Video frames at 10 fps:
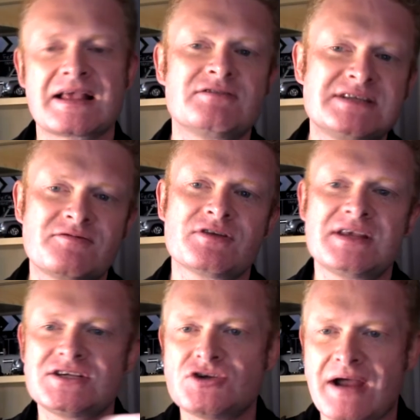There are different
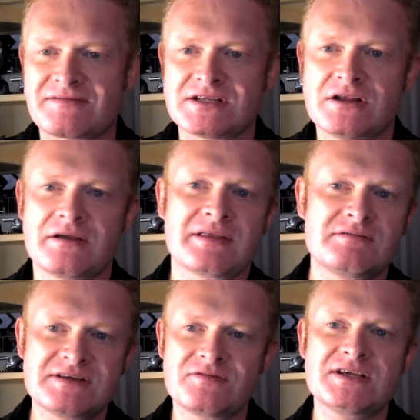things you have to learn.
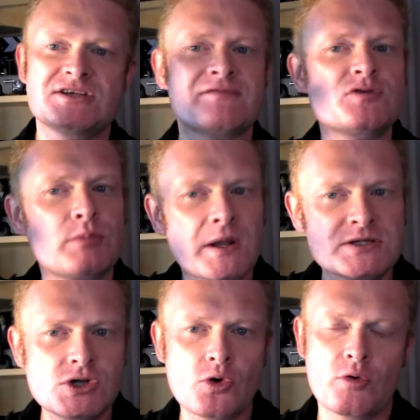There are different things you have to
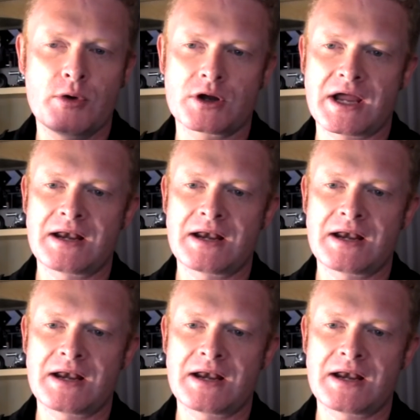apply to your book.